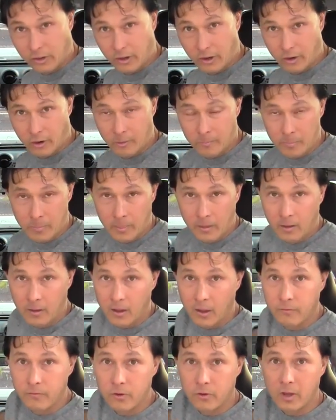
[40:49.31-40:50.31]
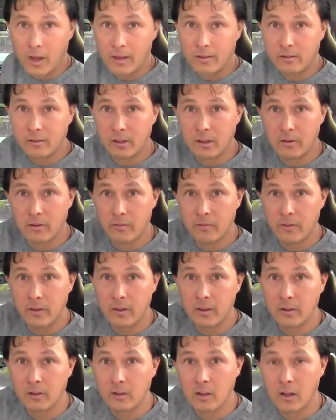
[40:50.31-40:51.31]
here. If you guys live
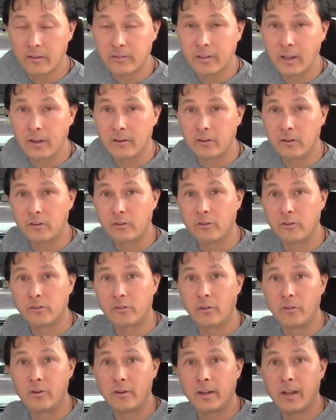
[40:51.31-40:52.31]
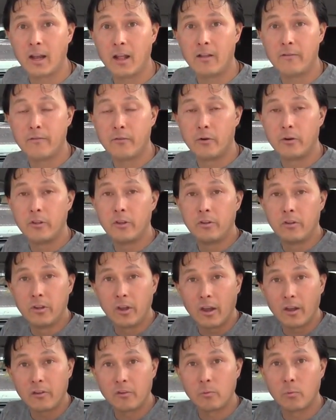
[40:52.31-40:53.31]
in Los Angeles or Southern California, you
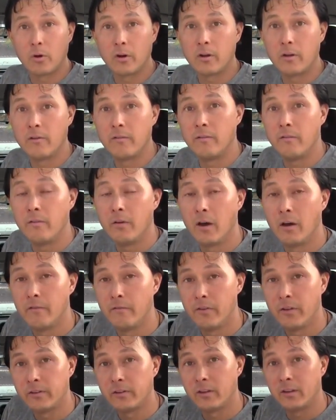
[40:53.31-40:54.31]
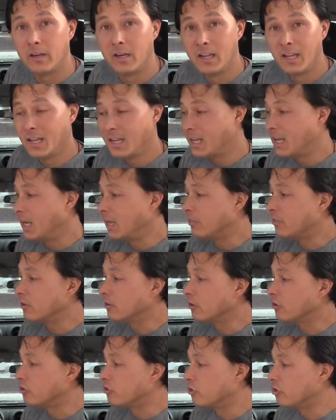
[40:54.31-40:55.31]
guys want to uh, visit Heath
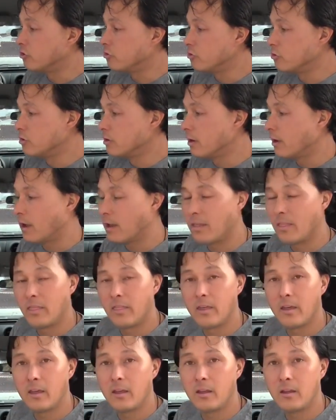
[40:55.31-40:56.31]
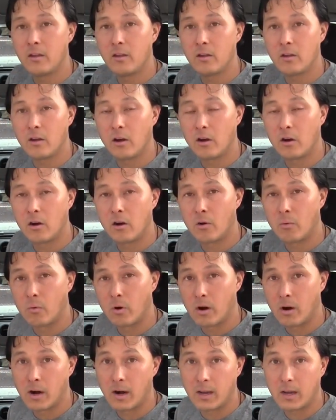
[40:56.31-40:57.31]
and Lejeune, and they are
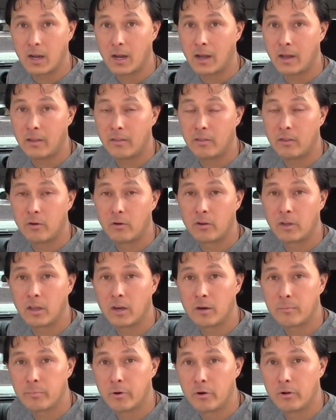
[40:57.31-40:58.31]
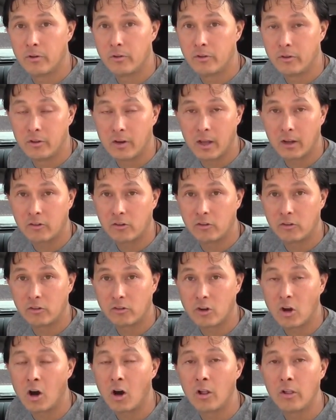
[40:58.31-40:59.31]
where I got the organic produce. You could actually
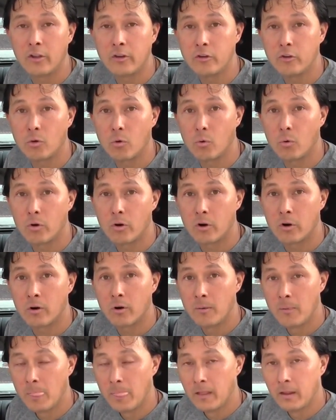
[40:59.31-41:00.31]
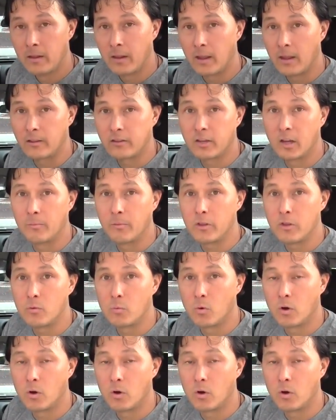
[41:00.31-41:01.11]
just call in your order and tell them what you